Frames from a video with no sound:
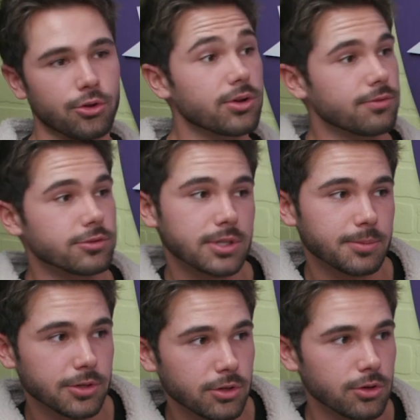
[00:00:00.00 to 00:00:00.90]
are looking for
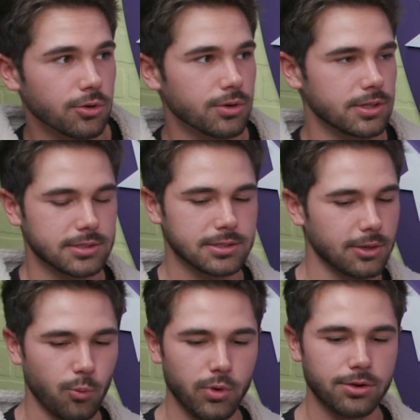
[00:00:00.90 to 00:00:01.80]
something new. It's
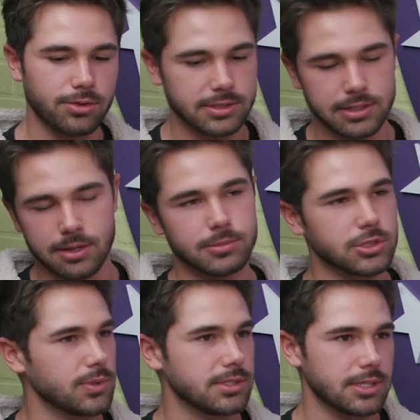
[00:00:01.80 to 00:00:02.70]
like weird this in
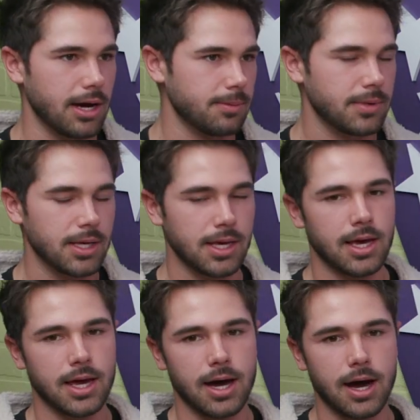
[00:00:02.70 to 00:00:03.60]
between time.
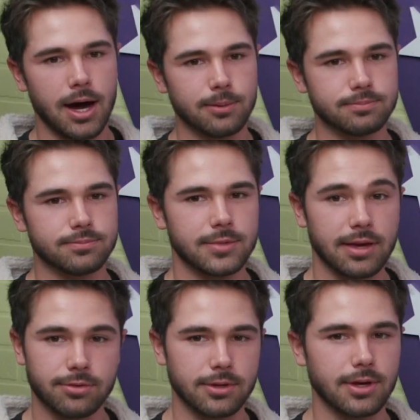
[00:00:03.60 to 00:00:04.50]
Um,
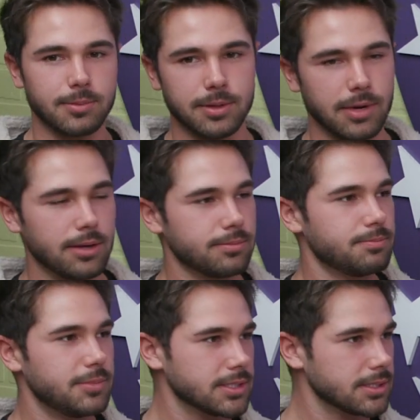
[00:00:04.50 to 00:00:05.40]
thankfully, I mean, my
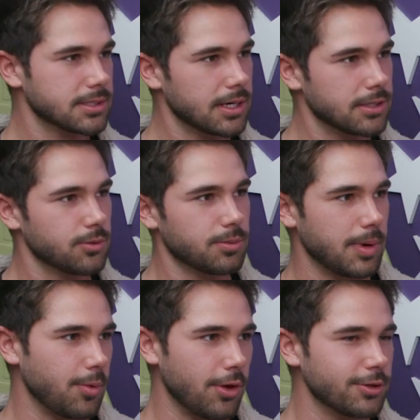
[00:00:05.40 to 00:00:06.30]
business that I do with
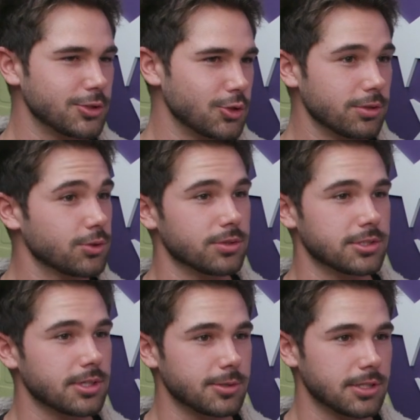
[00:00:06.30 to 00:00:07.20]
my brother is only during
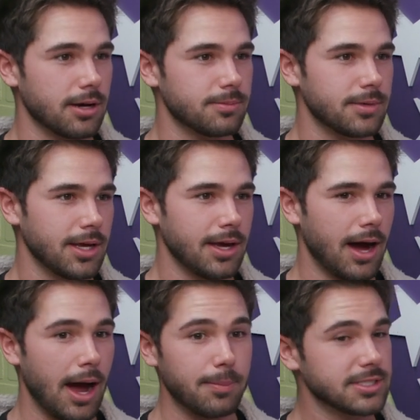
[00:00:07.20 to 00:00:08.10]
the summertime.
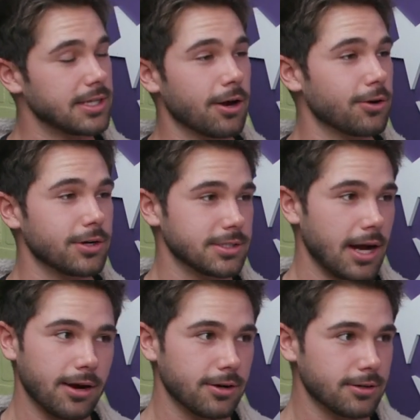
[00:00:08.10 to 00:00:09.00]
I missed out on an
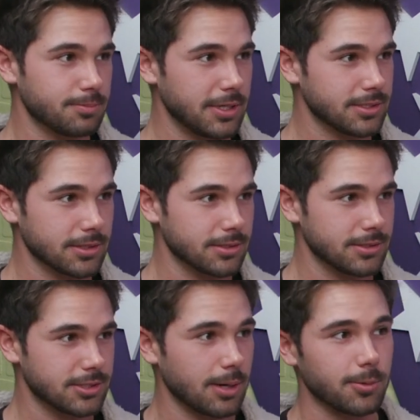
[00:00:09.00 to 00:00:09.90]
entire
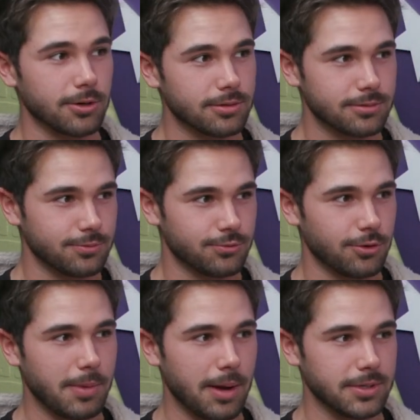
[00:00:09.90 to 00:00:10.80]
basically summer mm.
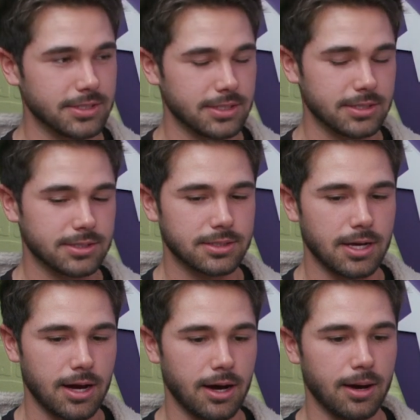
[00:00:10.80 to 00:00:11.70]
from my business.
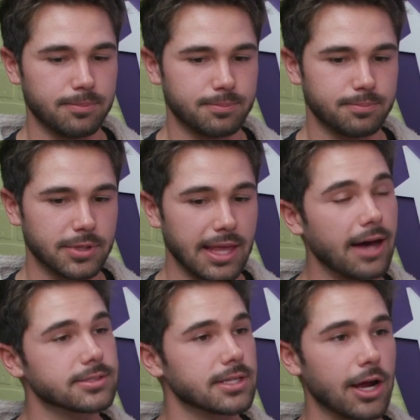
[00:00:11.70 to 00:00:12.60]
Um, but the
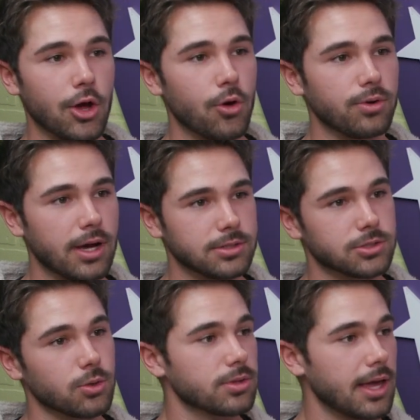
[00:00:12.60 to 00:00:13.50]
house that I owned, I'd
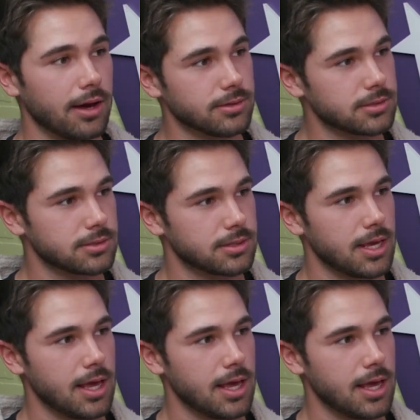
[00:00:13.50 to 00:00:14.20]
sold the house